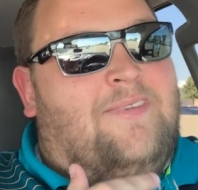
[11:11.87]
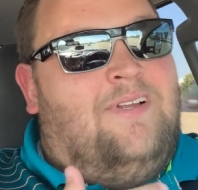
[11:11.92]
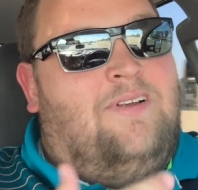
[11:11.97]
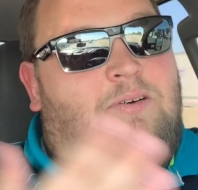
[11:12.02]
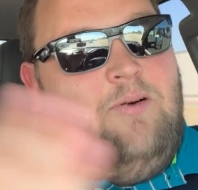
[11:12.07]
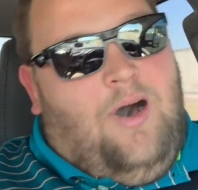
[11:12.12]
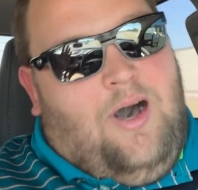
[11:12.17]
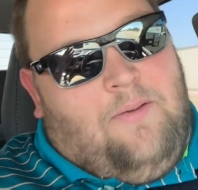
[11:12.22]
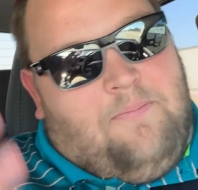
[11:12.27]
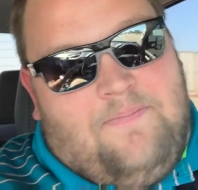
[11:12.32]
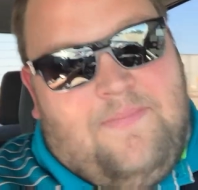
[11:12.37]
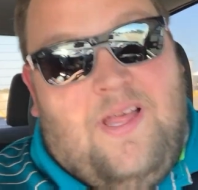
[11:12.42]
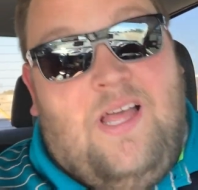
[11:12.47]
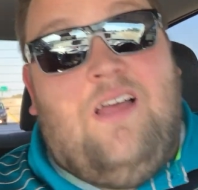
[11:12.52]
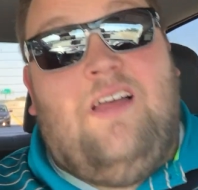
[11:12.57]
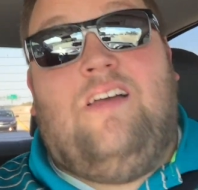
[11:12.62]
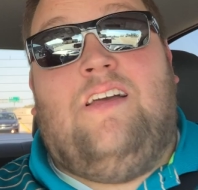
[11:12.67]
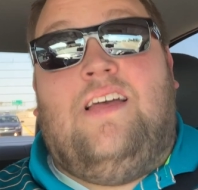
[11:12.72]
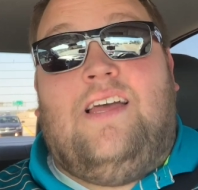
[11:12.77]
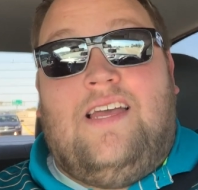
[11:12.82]
Well,
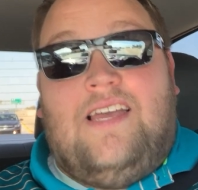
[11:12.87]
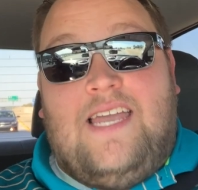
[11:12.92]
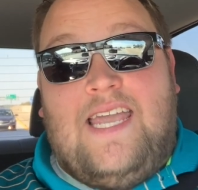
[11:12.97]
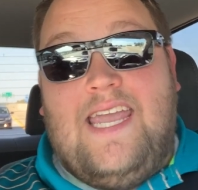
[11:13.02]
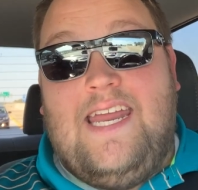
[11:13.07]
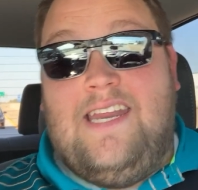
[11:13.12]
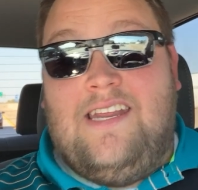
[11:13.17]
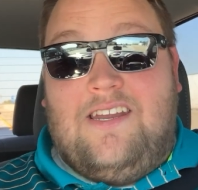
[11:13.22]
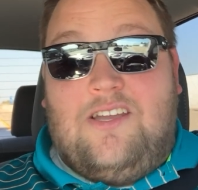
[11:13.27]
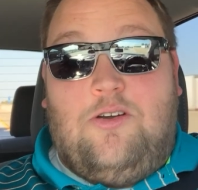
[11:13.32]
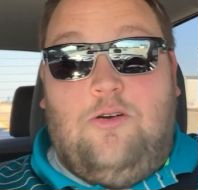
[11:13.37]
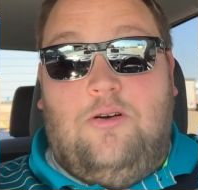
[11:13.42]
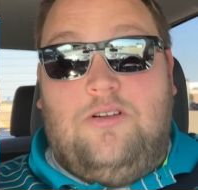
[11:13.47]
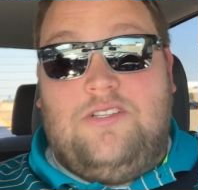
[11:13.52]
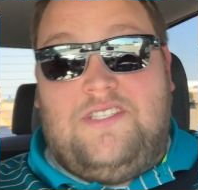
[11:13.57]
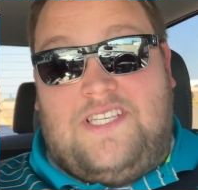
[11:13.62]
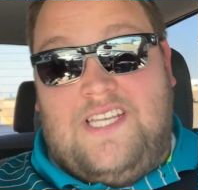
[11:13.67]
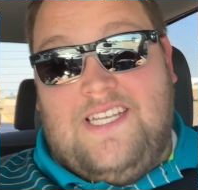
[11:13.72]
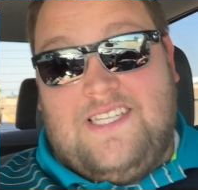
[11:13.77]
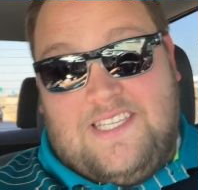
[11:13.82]
heated and
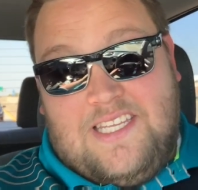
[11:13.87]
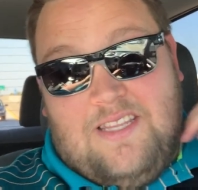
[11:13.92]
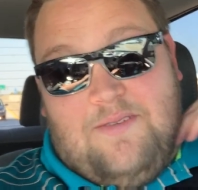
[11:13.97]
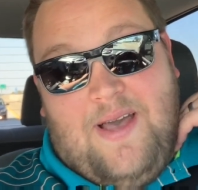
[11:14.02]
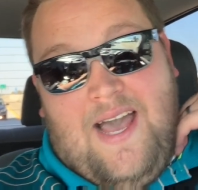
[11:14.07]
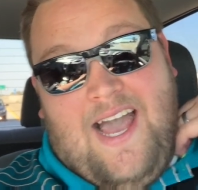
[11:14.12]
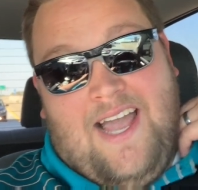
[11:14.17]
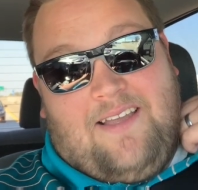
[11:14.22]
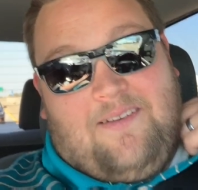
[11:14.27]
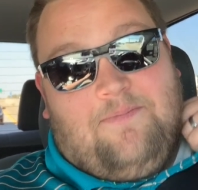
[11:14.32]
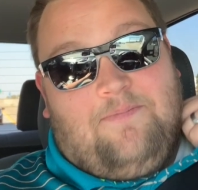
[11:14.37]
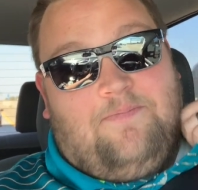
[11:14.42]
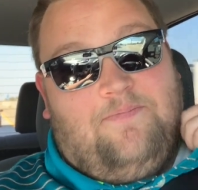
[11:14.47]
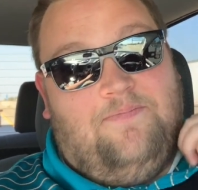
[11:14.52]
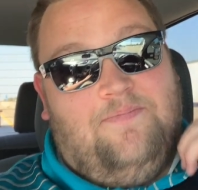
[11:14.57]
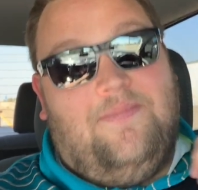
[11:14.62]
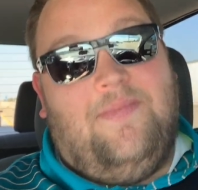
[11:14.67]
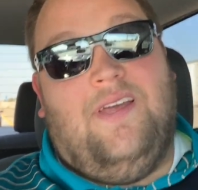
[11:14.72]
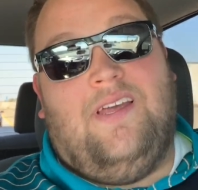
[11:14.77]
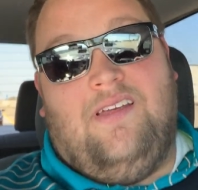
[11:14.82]
cooled seats in the back.
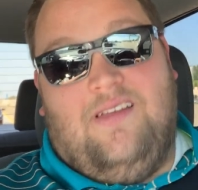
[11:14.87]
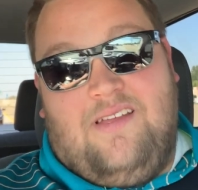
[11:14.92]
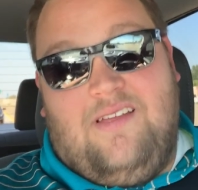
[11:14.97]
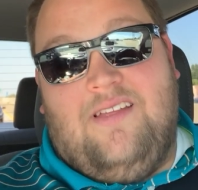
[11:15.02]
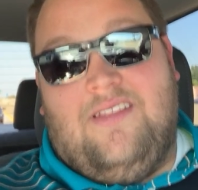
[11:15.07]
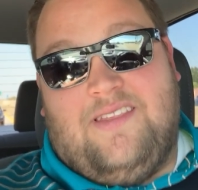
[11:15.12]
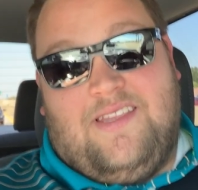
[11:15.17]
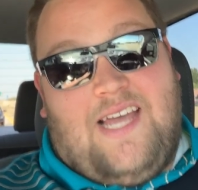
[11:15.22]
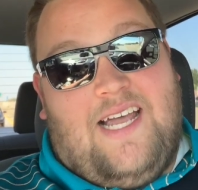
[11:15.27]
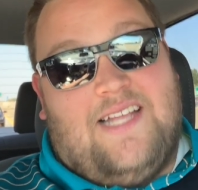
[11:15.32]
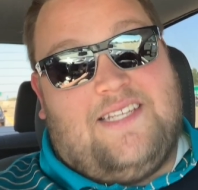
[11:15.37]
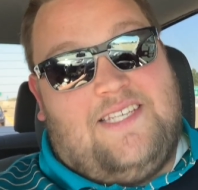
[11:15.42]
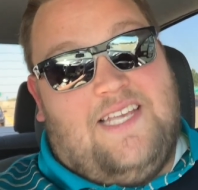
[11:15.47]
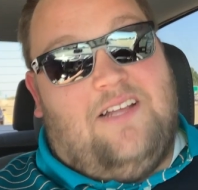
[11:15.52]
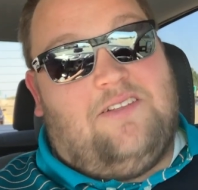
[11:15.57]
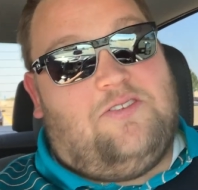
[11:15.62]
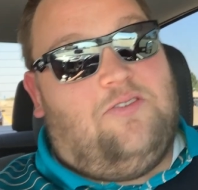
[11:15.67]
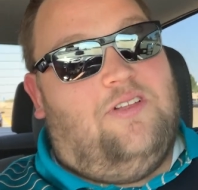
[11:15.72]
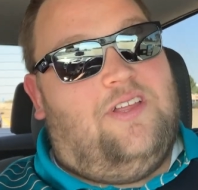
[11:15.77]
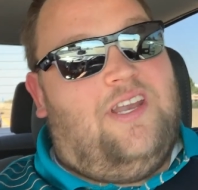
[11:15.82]
That
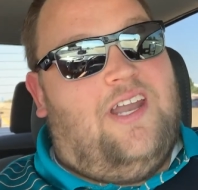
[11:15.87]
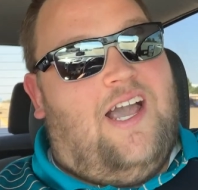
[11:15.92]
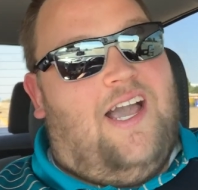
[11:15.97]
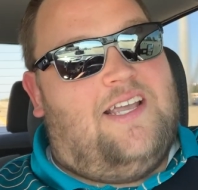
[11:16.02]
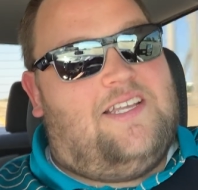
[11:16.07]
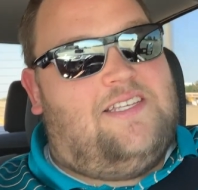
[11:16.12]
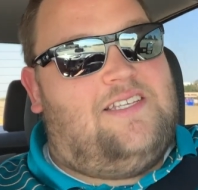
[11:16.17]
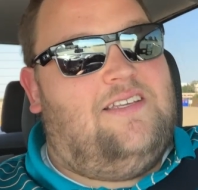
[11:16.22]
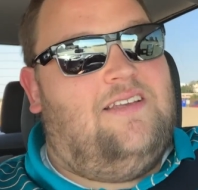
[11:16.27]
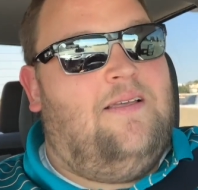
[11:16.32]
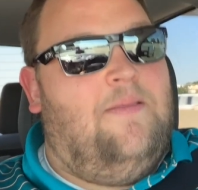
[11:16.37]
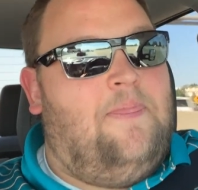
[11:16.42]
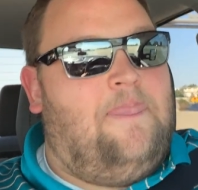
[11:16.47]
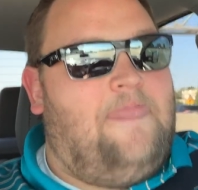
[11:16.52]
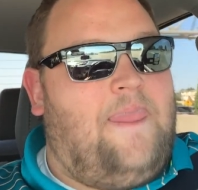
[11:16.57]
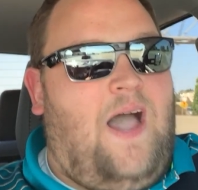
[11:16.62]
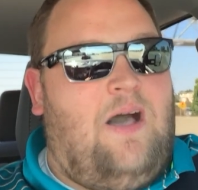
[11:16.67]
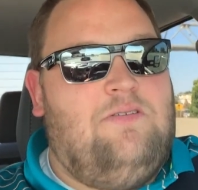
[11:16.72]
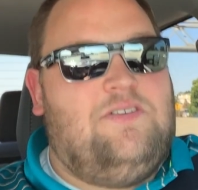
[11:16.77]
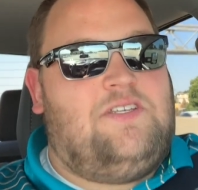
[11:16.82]
sounds really nice.
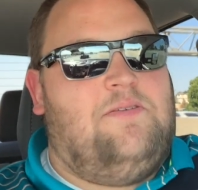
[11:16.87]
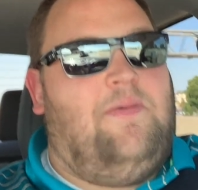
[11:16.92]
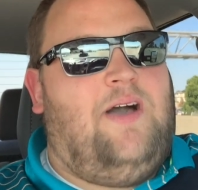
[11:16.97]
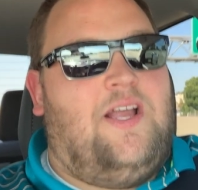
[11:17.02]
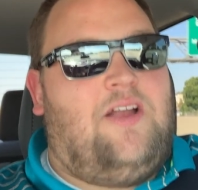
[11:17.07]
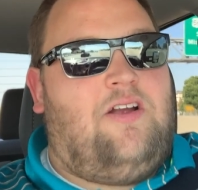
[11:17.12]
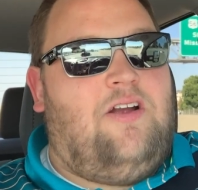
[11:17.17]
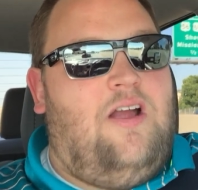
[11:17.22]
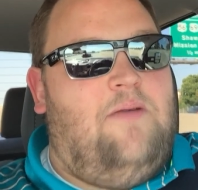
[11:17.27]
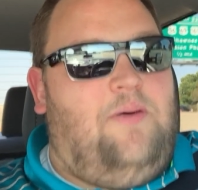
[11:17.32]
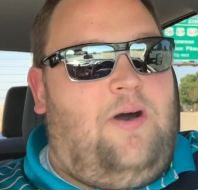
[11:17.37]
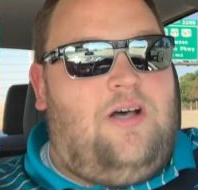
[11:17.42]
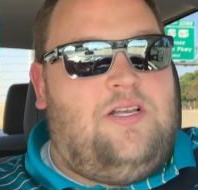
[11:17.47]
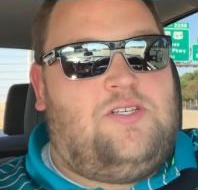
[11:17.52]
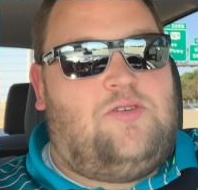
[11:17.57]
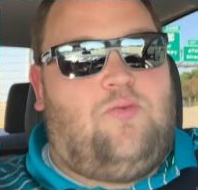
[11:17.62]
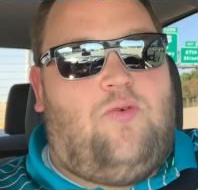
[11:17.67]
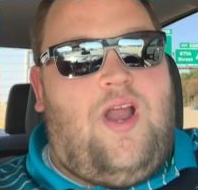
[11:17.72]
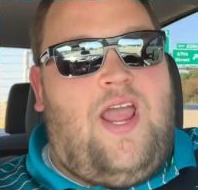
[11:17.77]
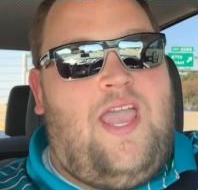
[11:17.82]
I was in my
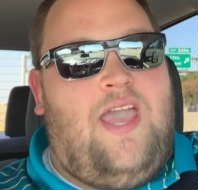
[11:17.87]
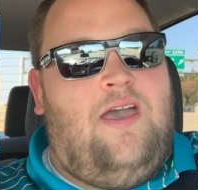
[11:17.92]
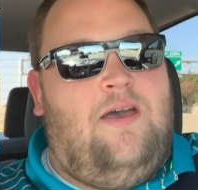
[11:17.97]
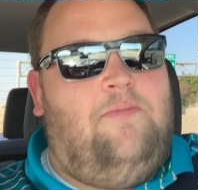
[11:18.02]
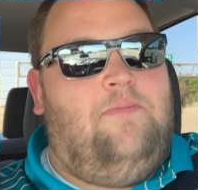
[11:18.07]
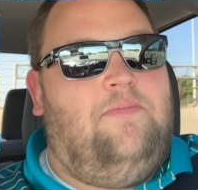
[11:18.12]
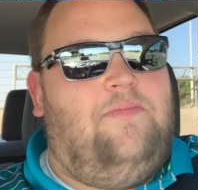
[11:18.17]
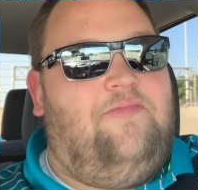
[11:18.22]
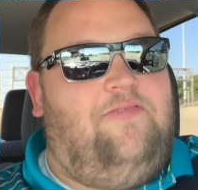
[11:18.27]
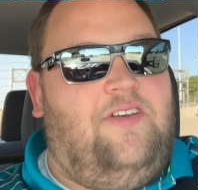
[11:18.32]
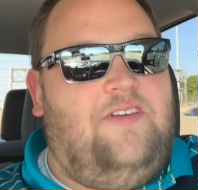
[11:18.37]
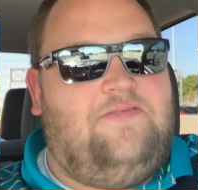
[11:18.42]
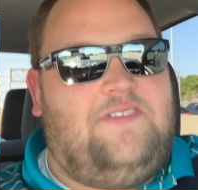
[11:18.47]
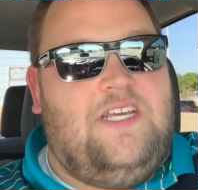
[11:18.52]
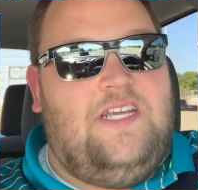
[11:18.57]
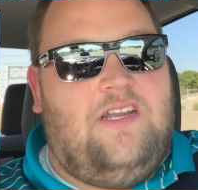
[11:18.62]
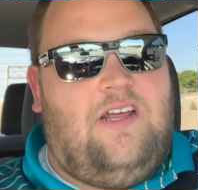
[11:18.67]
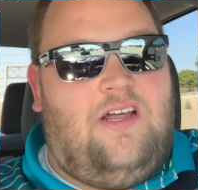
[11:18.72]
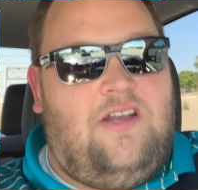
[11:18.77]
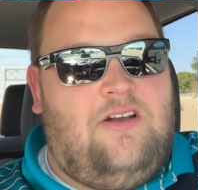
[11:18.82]
grandpa's Ram
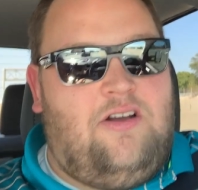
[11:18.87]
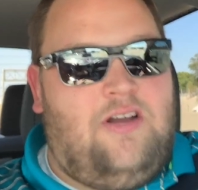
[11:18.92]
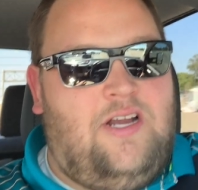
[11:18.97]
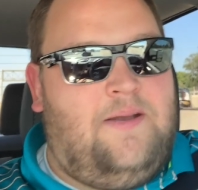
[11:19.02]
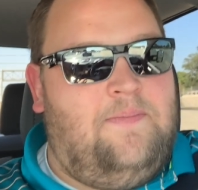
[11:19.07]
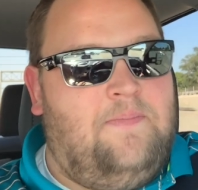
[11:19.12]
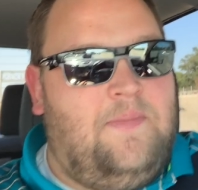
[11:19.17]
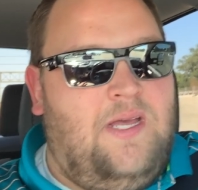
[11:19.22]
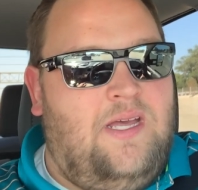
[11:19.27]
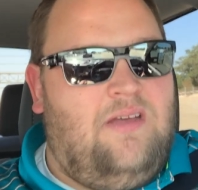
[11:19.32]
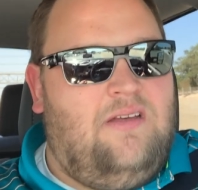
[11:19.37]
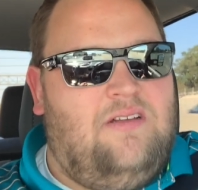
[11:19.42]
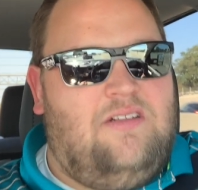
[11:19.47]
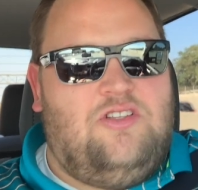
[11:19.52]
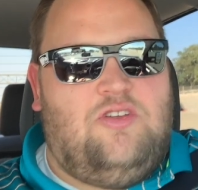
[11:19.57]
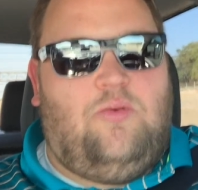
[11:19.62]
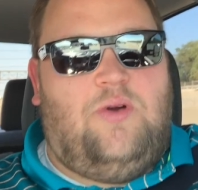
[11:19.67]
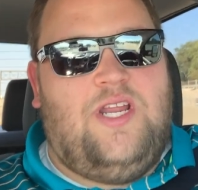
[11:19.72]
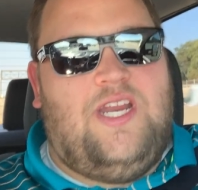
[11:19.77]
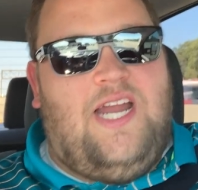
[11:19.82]
1500
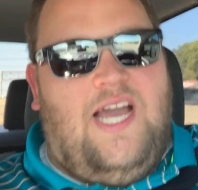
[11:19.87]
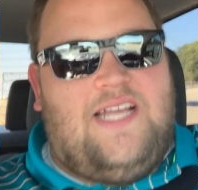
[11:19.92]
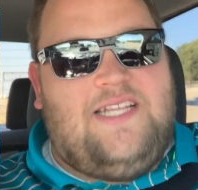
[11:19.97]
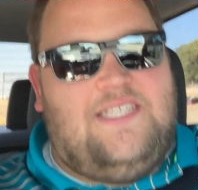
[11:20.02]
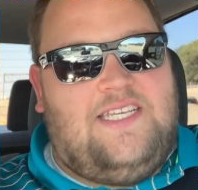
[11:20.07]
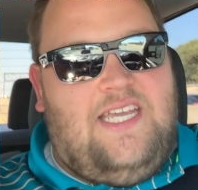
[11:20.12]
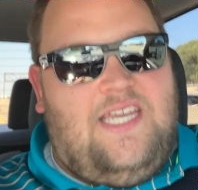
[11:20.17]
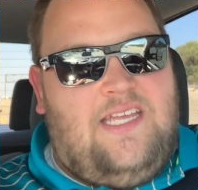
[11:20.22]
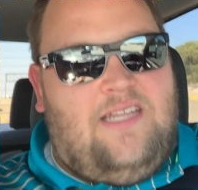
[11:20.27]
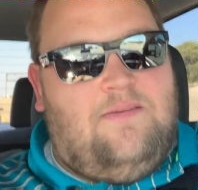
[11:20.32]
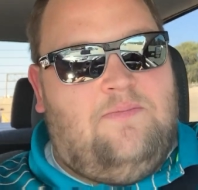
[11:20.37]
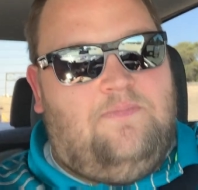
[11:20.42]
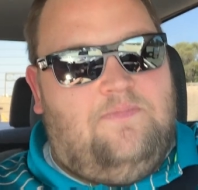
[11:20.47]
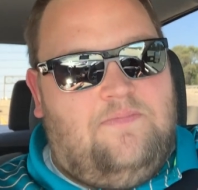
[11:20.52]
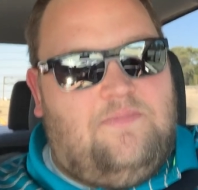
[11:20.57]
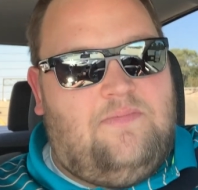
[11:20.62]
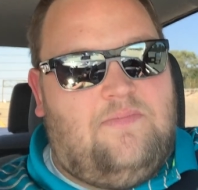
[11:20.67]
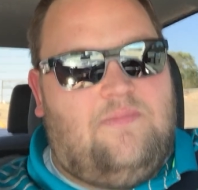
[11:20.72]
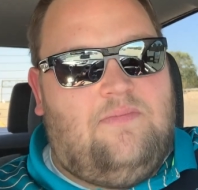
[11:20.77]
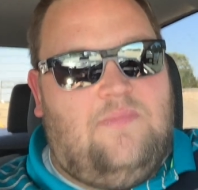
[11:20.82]

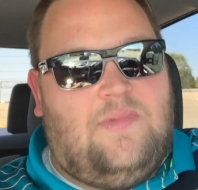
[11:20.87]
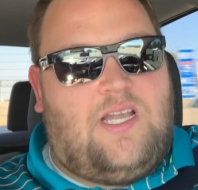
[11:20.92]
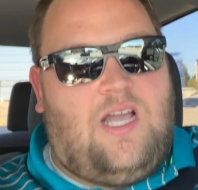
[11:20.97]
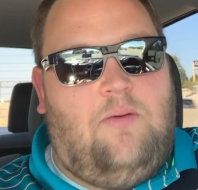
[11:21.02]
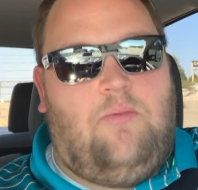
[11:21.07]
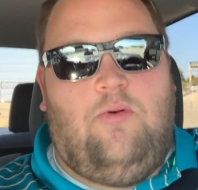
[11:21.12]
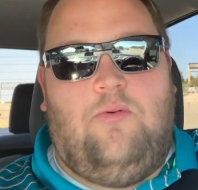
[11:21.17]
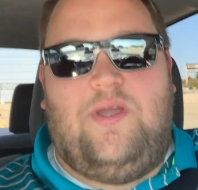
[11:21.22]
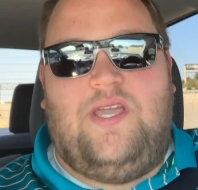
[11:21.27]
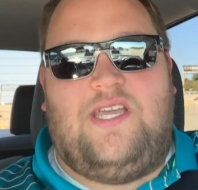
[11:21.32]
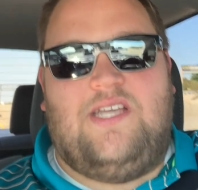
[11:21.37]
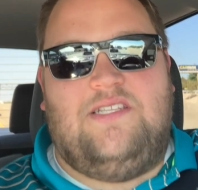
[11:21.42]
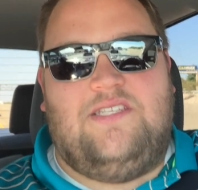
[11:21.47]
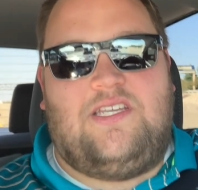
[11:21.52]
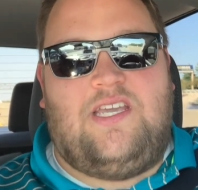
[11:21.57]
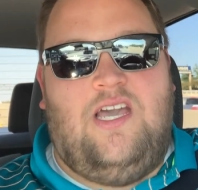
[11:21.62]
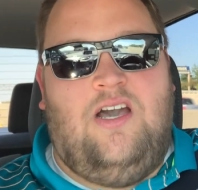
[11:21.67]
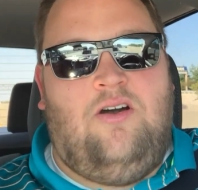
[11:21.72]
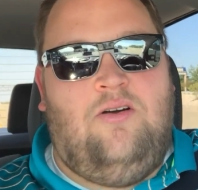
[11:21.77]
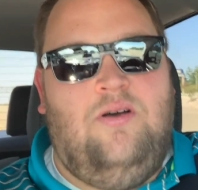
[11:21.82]
2019 a couple weekends
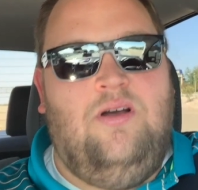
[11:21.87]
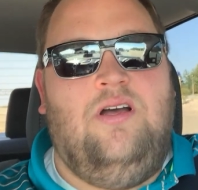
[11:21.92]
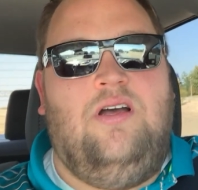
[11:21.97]
ago.